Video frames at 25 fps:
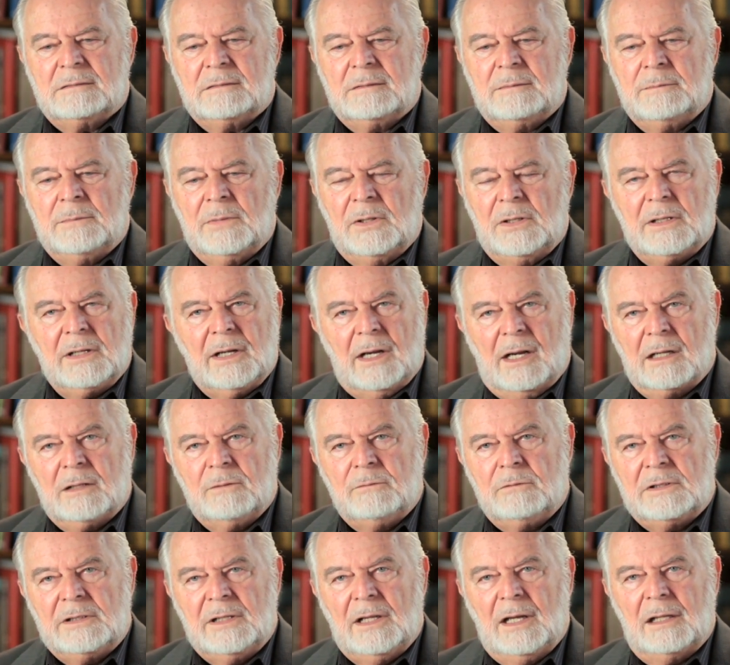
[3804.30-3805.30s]
Murdoch
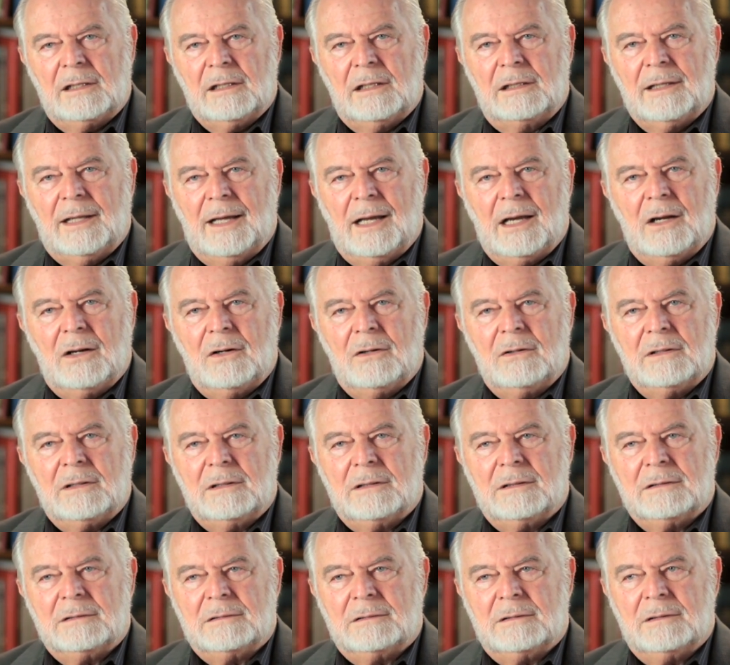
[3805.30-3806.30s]
would not allow
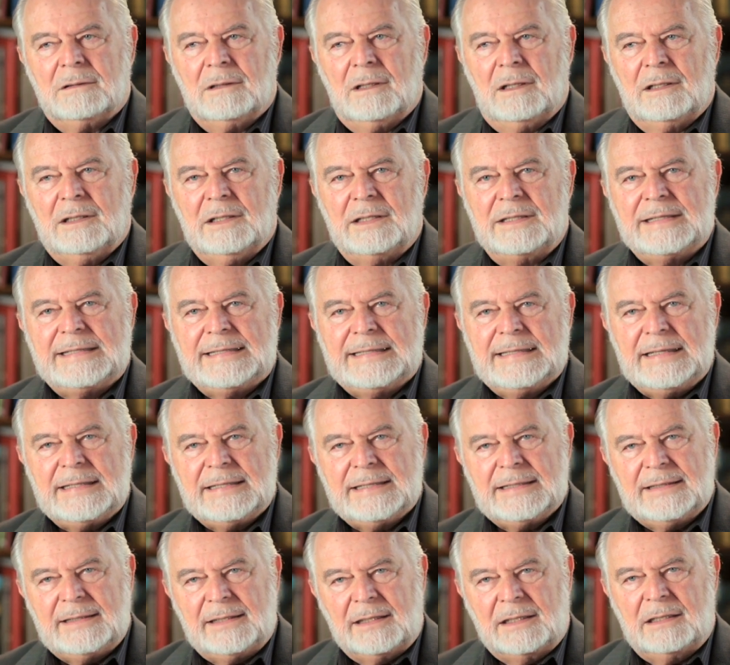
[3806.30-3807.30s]
a
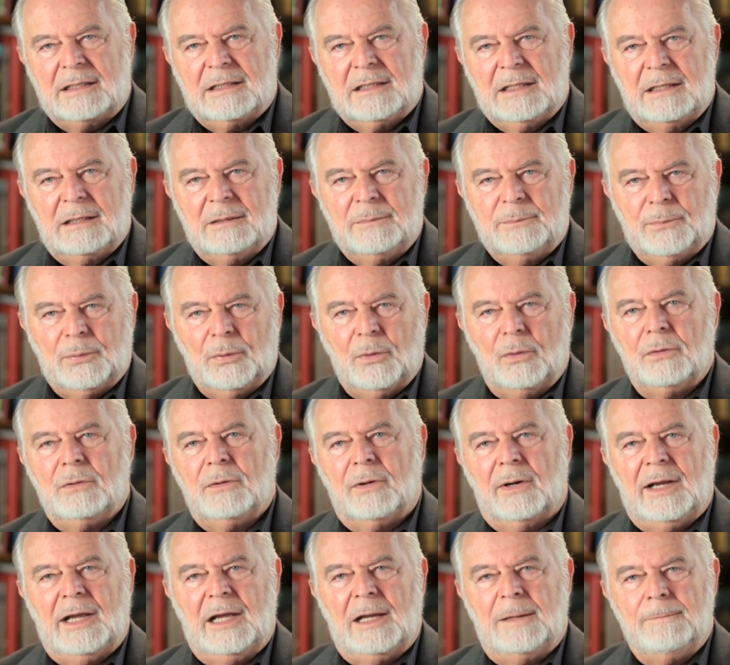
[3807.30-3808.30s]
consistent
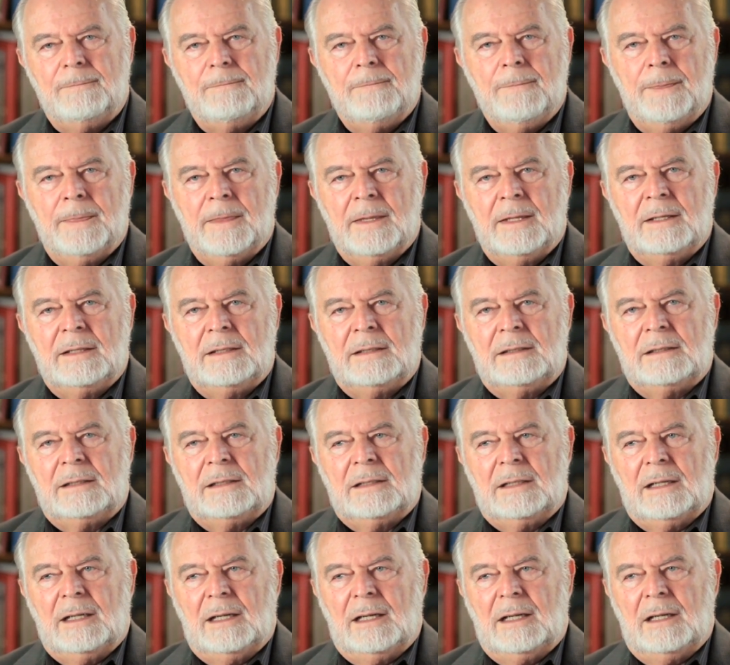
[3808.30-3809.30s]
program
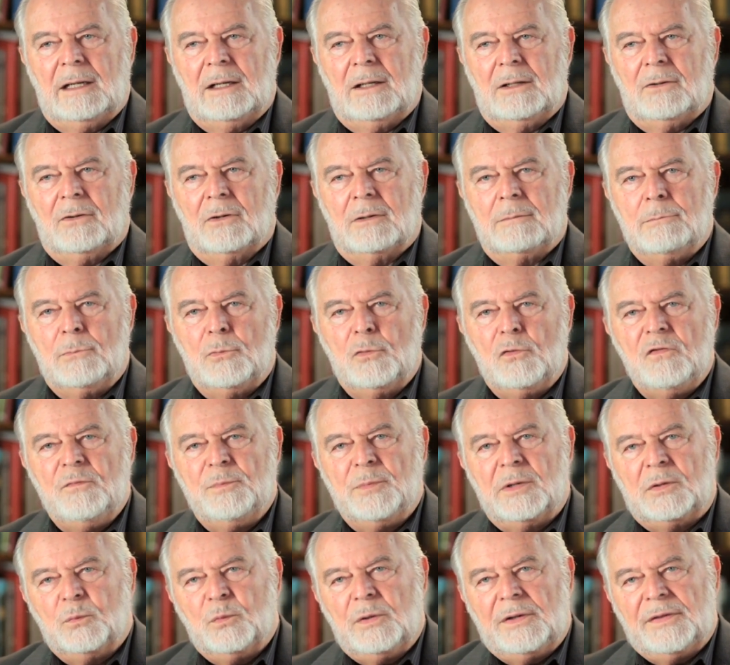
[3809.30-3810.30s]
or
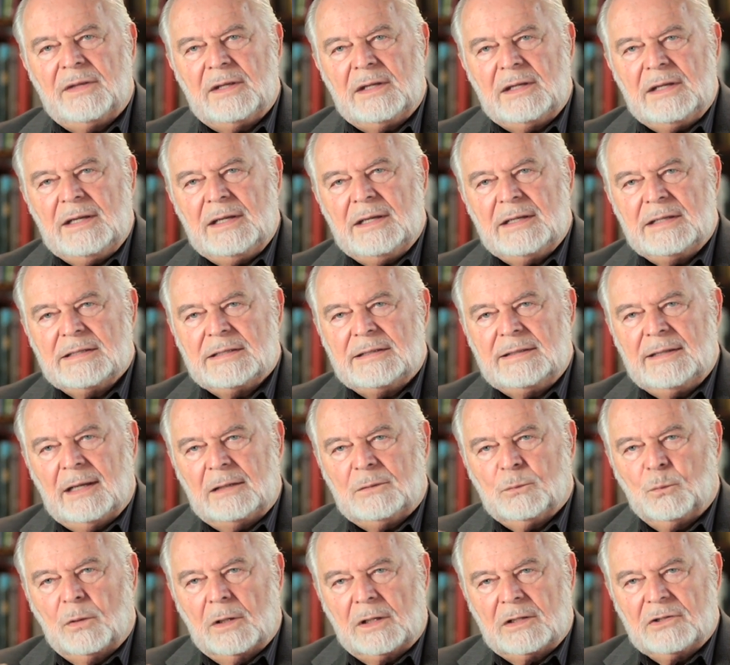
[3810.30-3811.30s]
movement within his
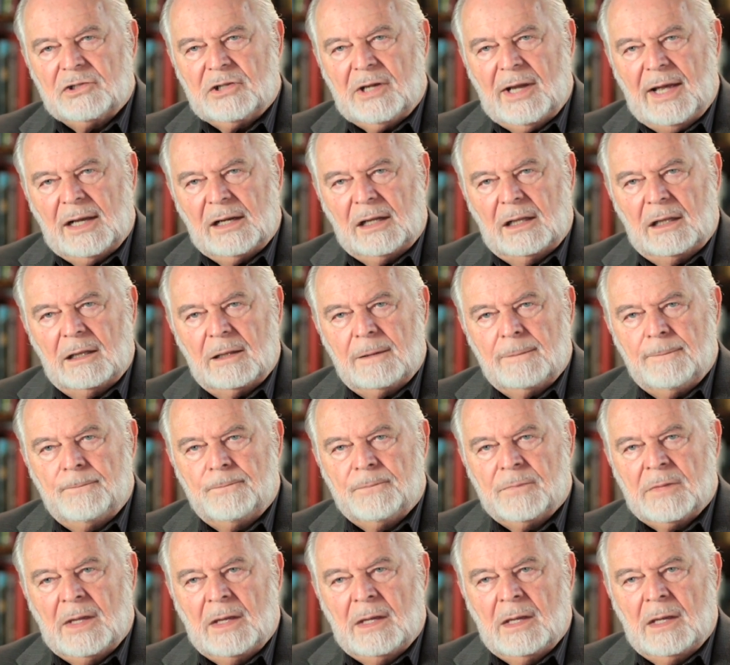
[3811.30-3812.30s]
network channel
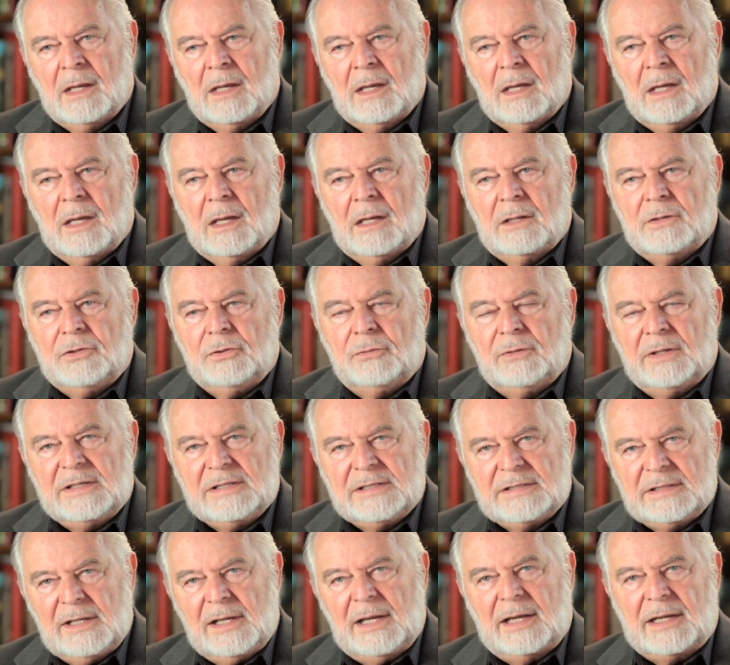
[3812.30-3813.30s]
to
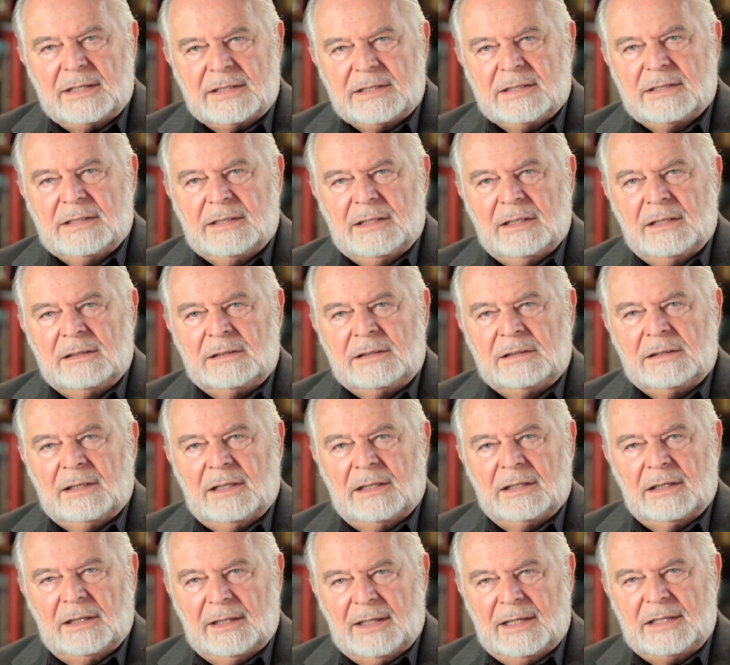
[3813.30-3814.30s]
exist
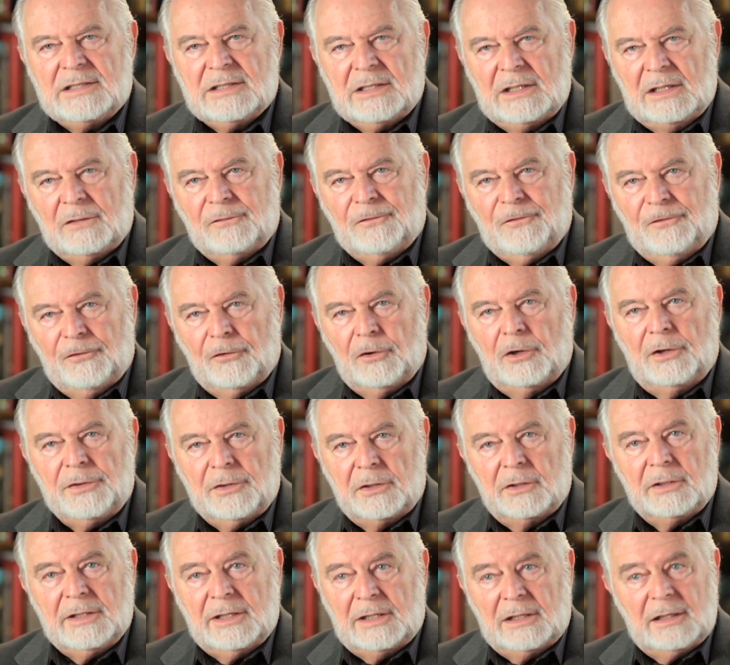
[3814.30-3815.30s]
unless it
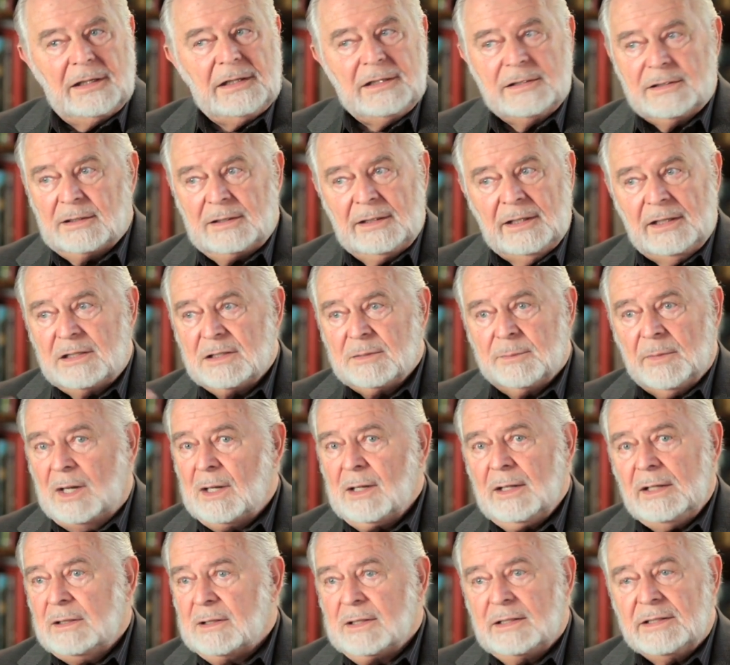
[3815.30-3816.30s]
furthered, at least in his
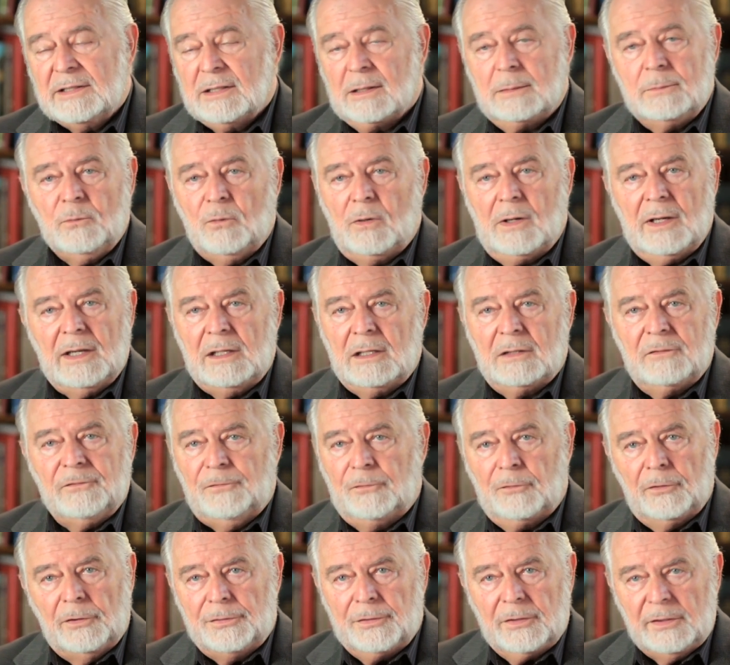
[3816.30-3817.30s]
mind in some way, it
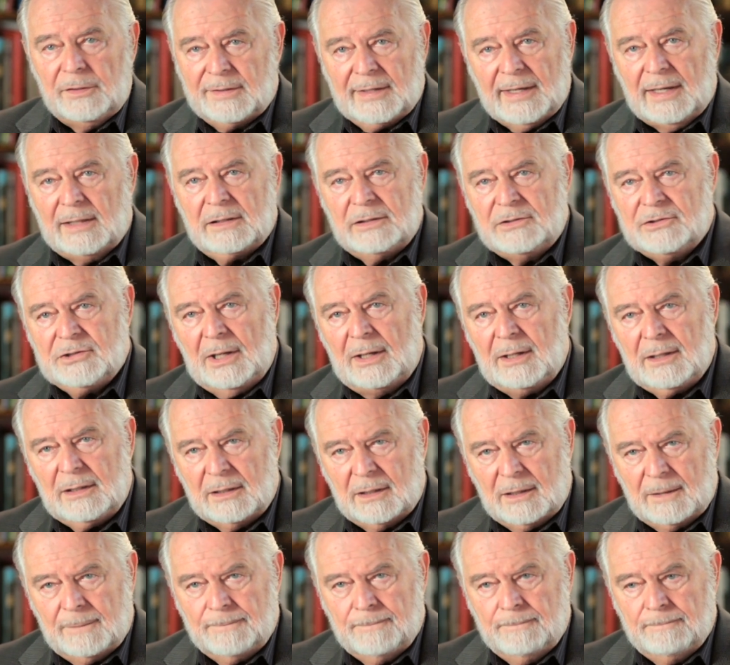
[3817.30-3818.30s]
furthered that
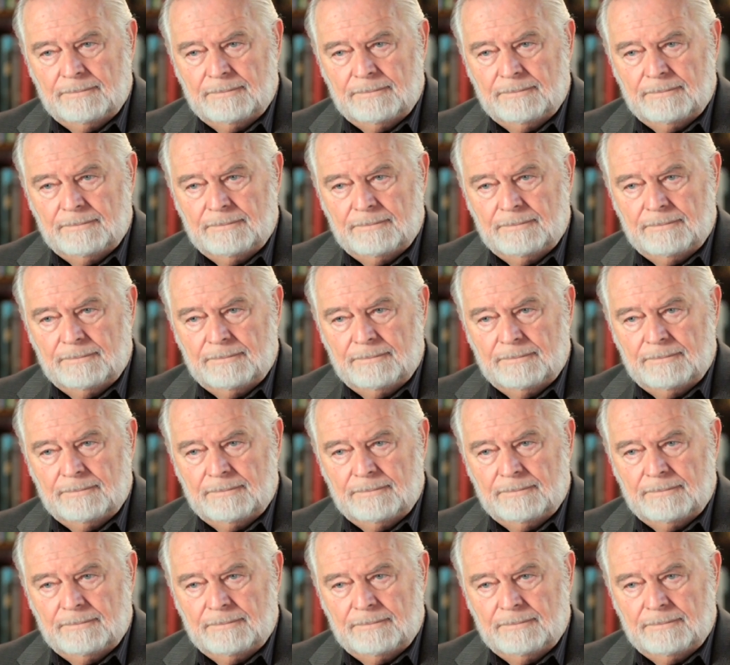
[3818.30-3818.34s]
agenda.